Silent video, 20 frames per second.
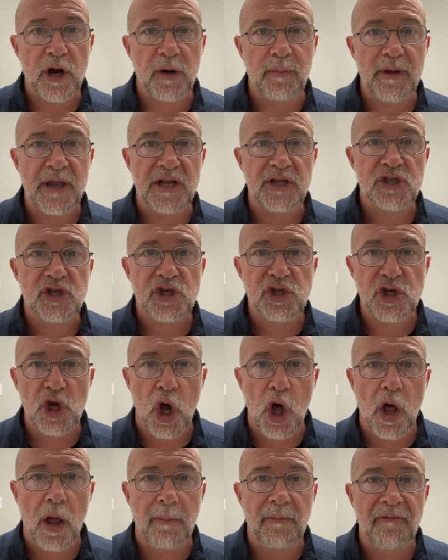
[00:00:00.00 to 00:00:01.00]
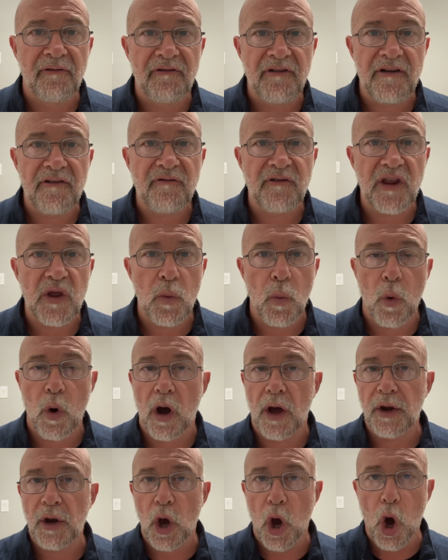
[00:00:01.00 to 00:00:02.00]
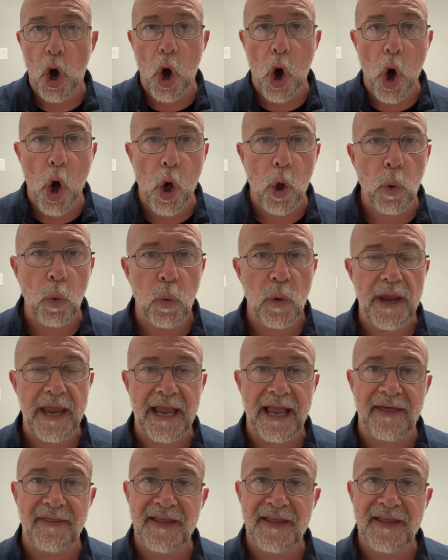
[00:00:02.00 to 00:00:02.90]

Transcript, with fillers: to be in Psalm 51 all week.